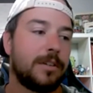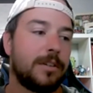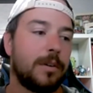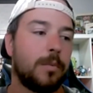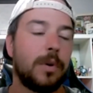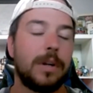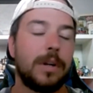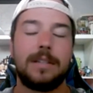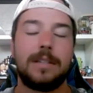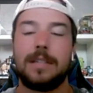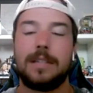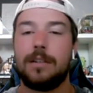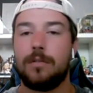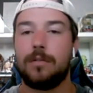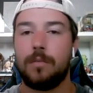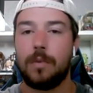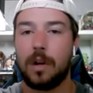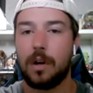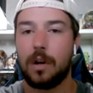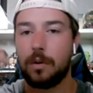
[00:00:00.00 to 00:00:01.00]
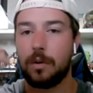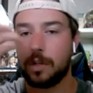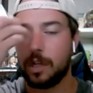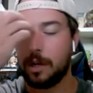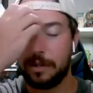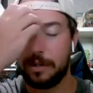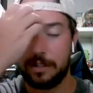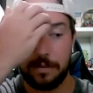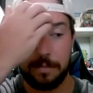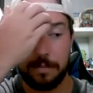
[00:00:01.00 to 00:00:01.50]
So, what is his role
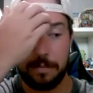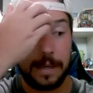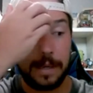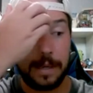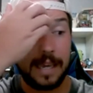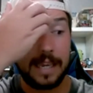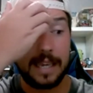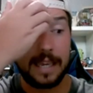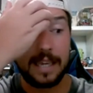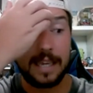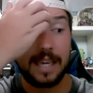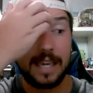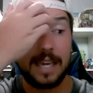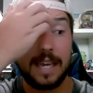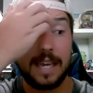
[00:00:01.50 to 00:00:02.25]
going to be?